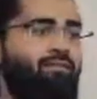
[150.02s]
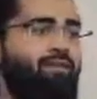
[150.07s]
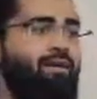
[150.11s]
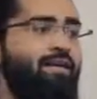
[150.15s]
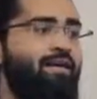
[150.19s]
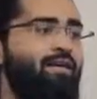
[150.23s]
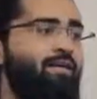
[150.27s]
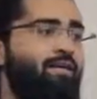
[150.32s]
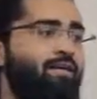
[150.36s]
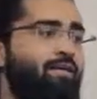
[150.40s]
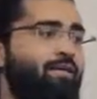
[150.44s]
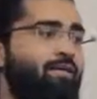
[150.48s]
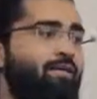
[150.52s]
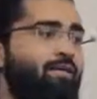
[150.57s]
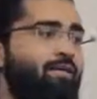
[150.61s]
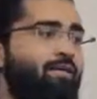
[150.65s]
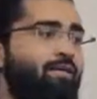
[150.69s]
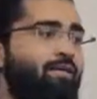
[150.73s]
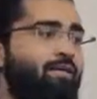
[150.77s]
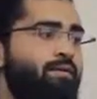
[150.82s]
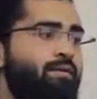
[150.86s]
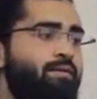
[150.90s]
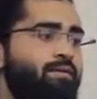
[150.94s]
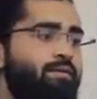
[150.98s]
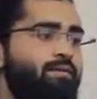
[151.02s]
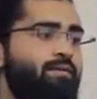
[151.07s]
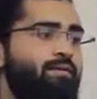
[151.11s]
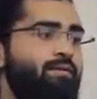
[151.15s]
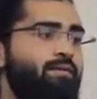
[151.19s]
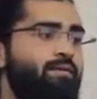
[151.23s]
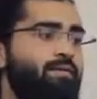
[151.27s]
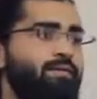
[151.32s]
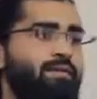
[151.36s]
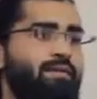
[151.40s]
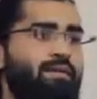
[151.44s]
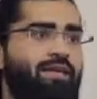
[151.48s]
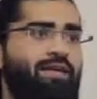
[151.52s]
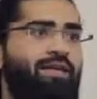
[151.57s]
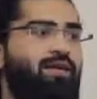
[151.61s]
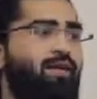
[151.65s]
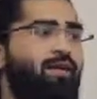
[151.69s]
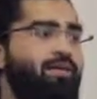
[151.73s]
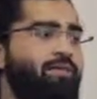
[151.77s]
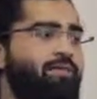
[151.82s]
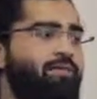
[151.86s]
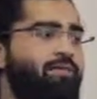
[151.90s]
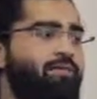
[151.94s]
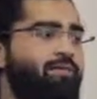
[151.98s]
right? It
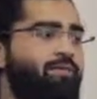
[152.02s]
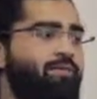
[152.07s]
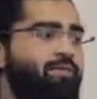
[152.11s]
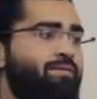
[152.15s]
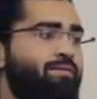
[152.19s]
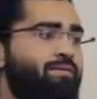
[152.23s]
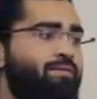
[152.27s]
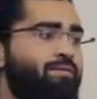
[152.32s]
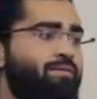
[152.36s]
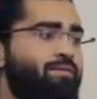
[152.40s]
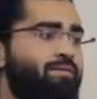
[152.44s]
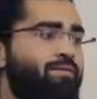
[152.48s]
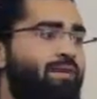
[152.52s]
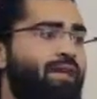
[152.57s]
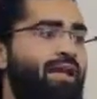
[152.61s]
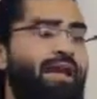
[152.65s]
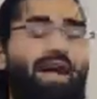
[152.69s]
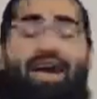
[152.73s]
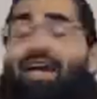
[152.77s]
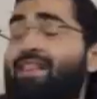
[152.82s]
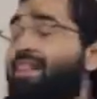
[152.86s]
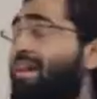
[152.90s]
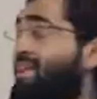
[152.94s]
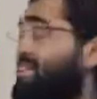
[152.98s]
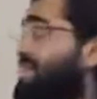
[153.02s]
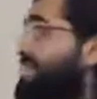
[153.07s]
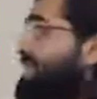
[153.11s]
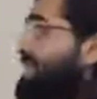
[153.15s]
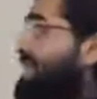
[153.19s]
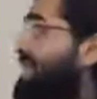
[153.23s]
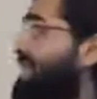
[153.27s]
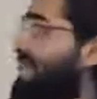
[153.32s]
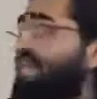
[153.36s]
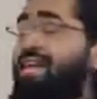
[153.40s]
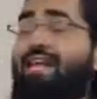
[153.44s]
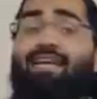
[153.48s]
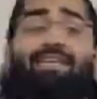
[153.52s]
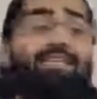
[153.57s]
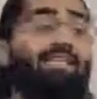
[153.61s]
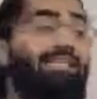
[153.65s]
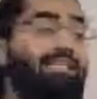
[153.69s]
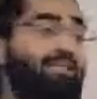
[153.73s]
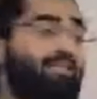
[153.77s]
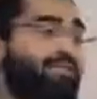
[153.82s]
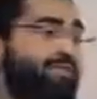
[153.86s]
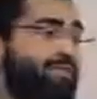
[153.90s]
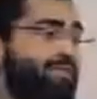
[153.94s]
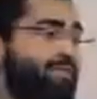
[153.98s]
can't. And that's 3
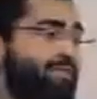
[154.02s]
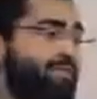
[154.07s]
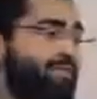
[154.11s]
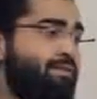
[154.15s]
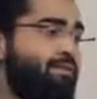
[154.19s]
letters.